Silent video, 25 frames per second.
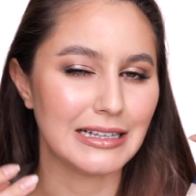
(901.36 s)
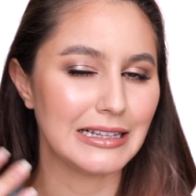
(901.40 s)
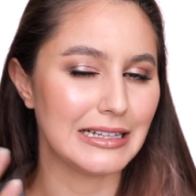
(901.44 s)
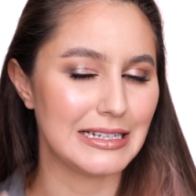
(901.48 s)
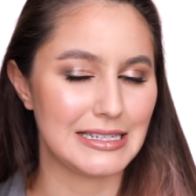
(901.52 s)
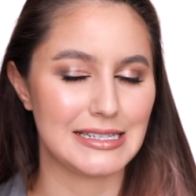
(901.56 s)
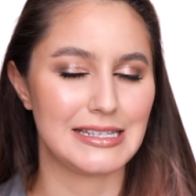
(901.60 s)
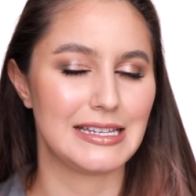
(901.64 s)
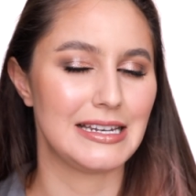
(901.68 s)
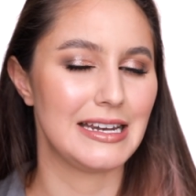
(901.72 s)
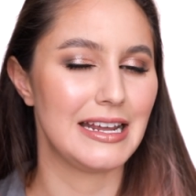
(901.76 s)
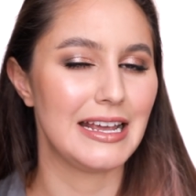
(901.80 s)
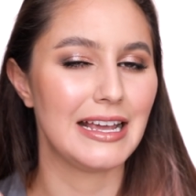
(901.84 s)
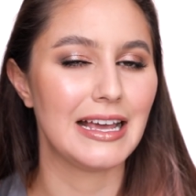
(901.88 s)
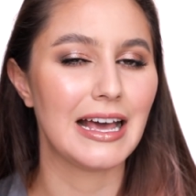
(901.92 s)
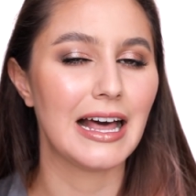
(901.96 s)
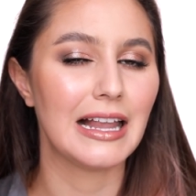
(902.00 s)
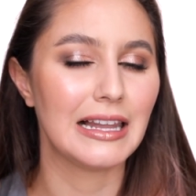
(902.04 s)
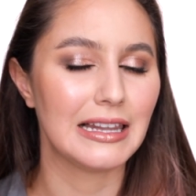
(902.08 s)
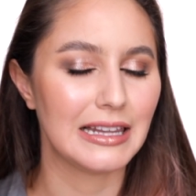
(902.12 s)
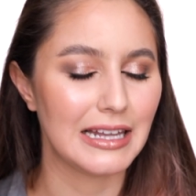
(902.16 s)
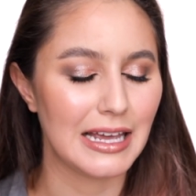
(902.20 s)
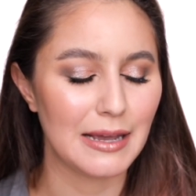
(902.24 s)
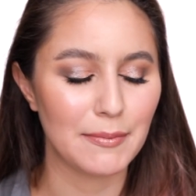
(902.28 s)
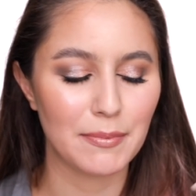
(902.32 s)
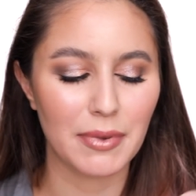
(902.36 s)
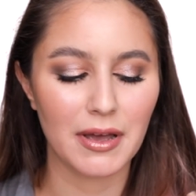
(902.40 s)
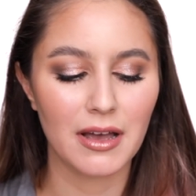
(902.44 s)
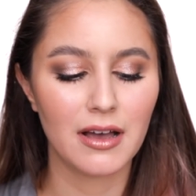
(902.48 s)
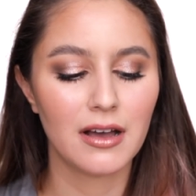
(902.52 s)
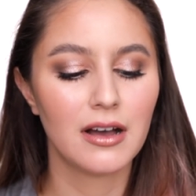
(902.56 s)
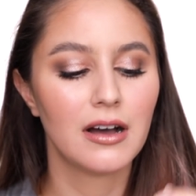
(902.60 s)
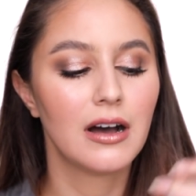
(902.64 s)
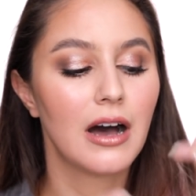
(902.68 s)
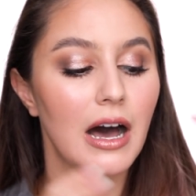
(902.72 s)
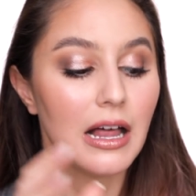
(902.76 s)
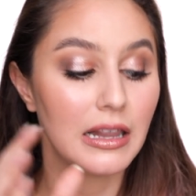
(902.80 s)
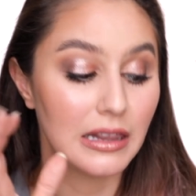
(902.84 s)
glistening lip.
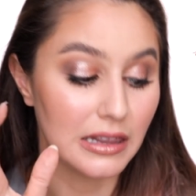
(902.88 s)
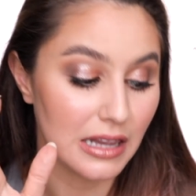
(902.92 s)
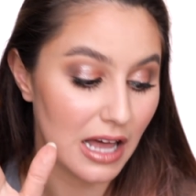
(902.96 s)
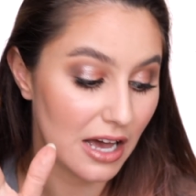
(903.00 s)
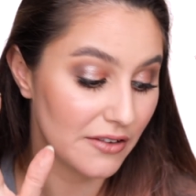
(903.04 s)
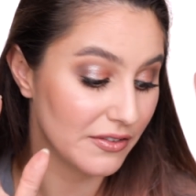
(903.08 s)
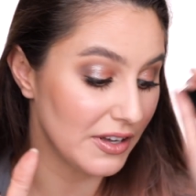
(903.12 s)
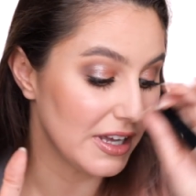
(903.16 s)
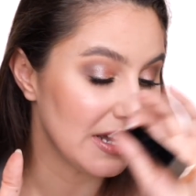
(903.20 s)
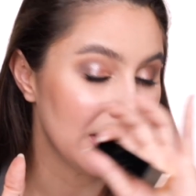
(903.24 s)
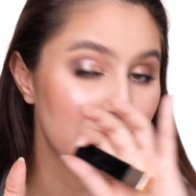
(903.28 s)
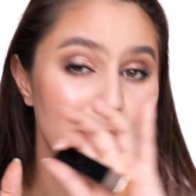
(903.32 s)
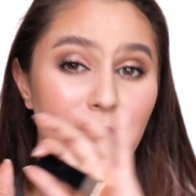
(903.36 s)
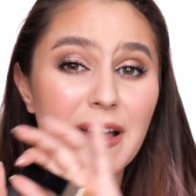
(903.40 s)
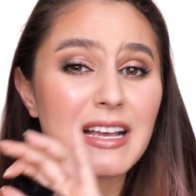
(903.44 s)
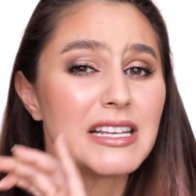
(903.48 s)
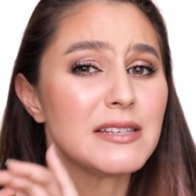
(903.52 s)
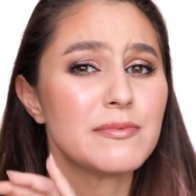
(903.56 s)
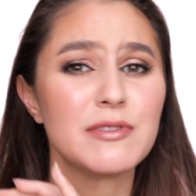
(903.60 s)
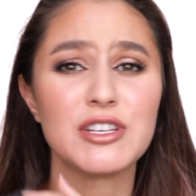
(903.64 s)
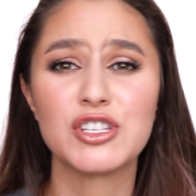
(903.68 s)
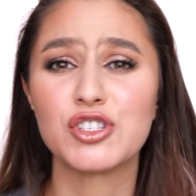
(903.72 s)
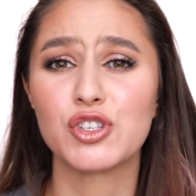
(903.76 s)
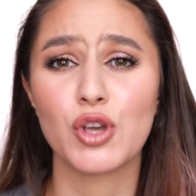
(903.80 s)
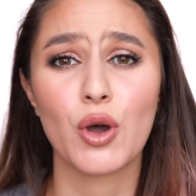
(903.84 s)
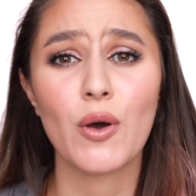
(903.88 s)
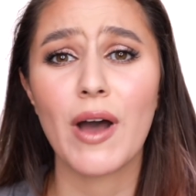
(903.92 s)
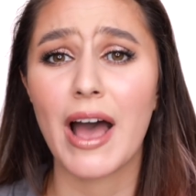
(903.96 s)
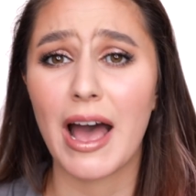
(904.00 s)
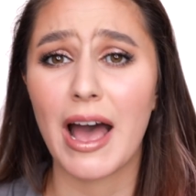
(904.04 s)
Love it. It makes me so